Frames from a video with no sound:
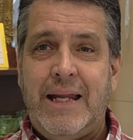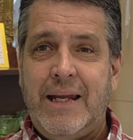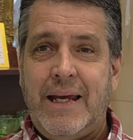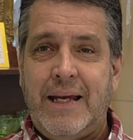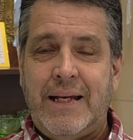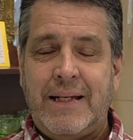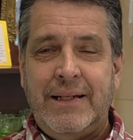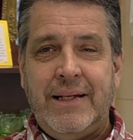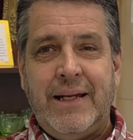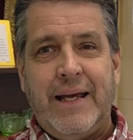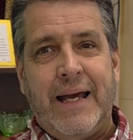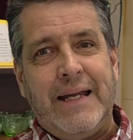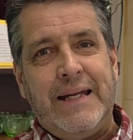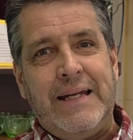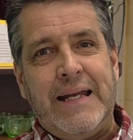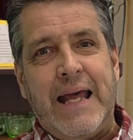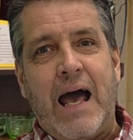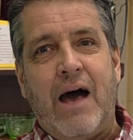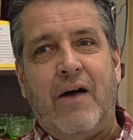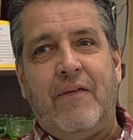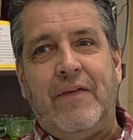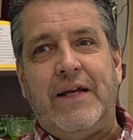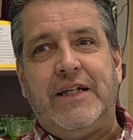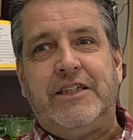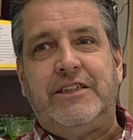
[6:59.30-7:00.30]
And
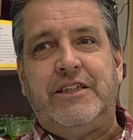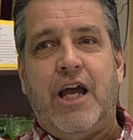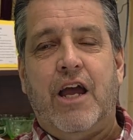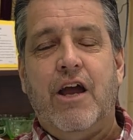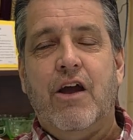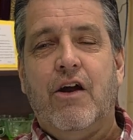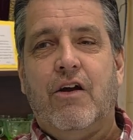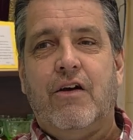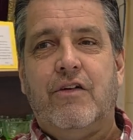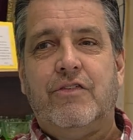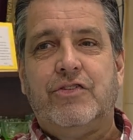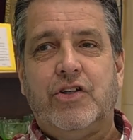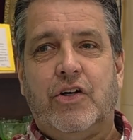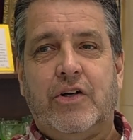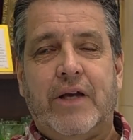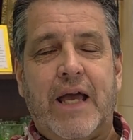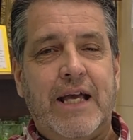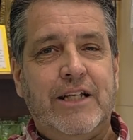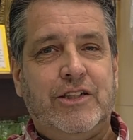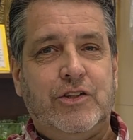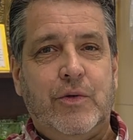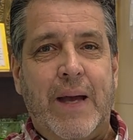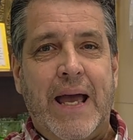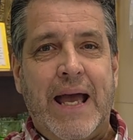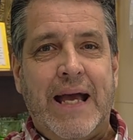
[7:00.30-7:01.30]
now that tariffs,
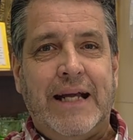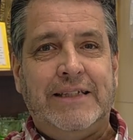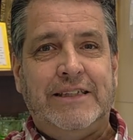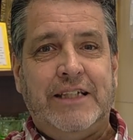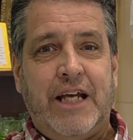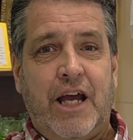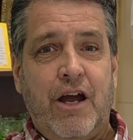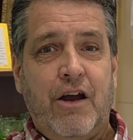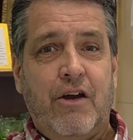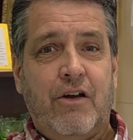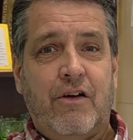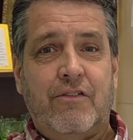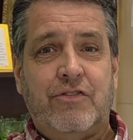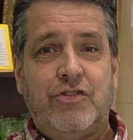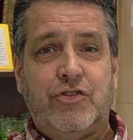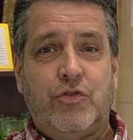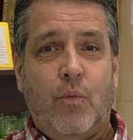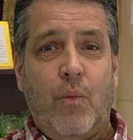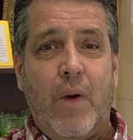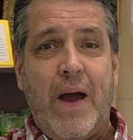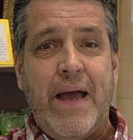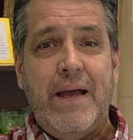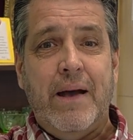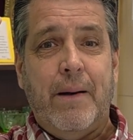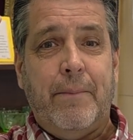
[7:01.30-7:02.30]
okay, so we had tariffs
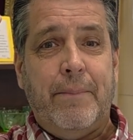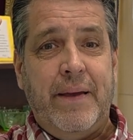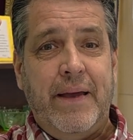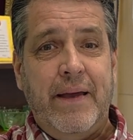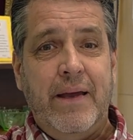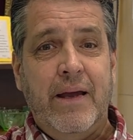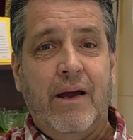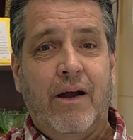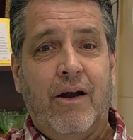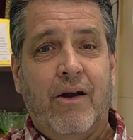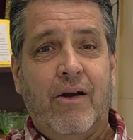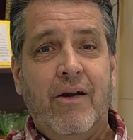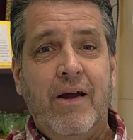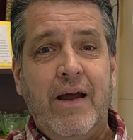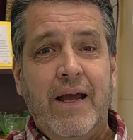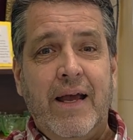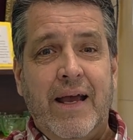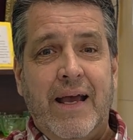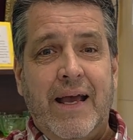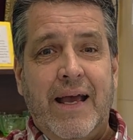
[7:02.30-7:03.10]
way up here